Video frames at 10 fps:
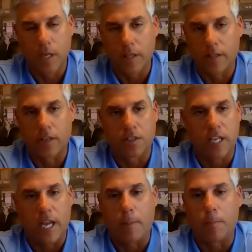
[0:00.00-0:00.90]
And then the
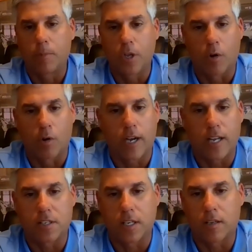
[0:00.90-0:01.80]
same,
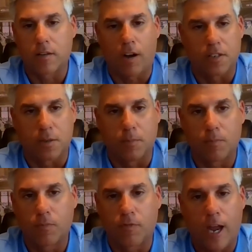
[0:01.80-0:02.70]
classic
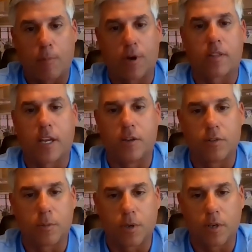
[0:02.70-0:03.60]
awesome fabric that
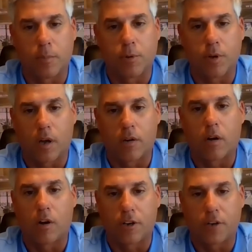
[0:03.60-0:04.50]
you typically put on
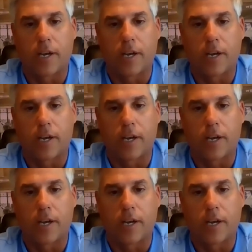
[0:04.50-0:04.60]
all your